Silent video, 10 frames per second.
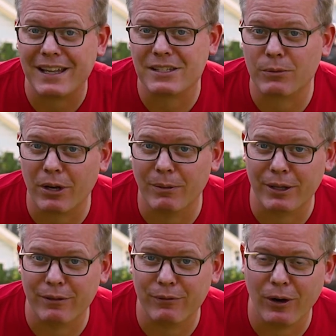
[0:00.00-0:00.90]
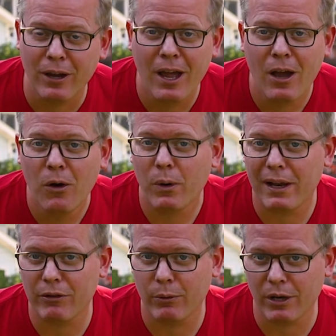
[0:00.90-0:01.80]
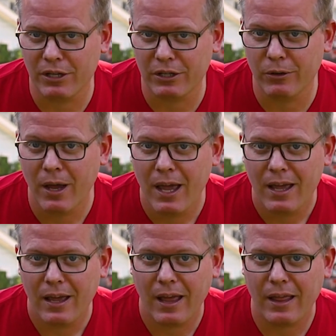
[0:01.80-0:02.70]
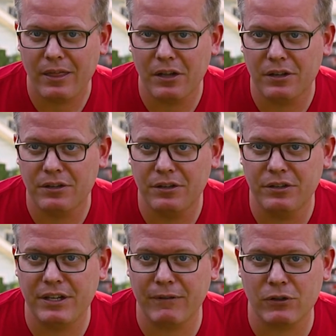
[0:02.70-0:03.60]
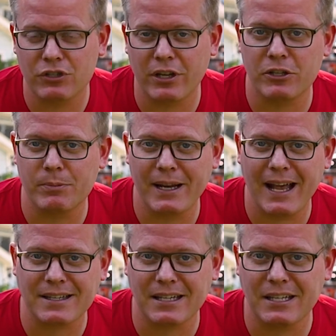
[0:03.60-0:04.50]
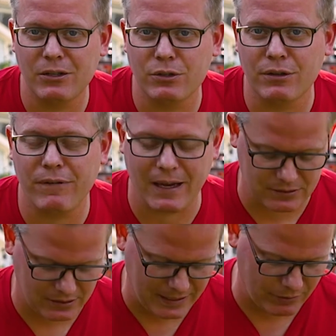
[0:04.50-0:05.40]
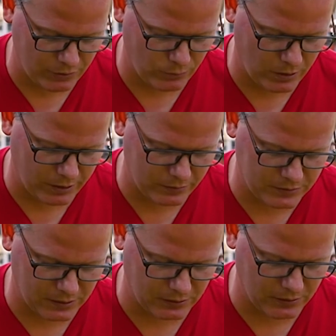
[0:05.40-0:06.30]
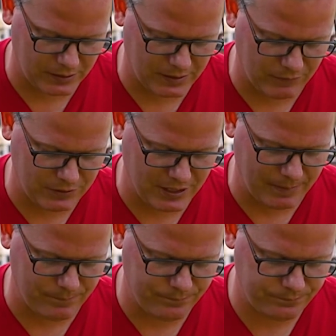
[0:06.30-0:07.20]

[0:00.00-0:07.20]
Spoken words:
That's the word I'm looking for. Whatever you want to do, the different shutter speed has a huge effect on how your water is going to look every time.